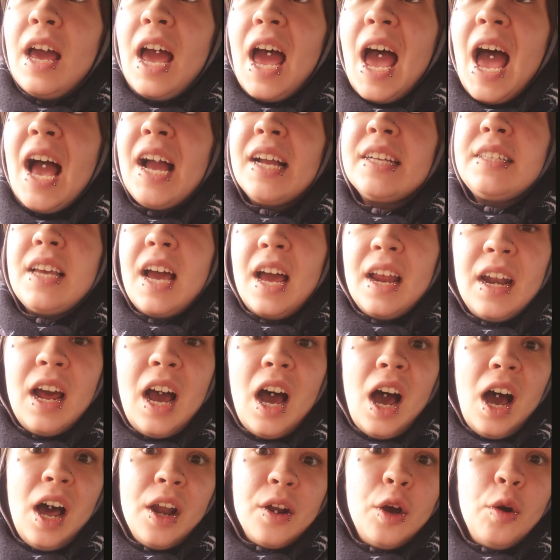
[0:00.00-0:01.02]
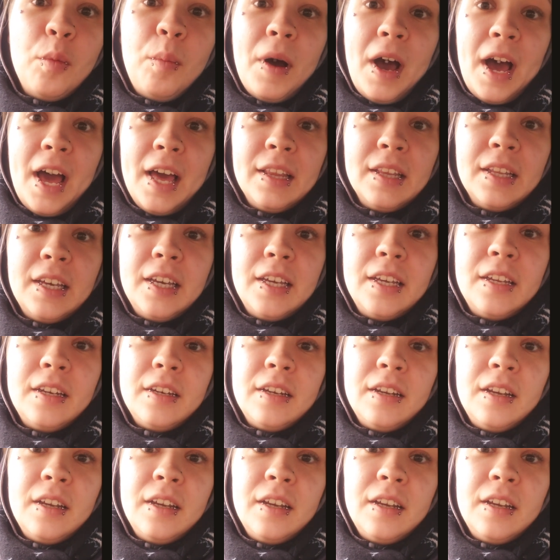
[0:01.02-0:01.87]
act on autopilot.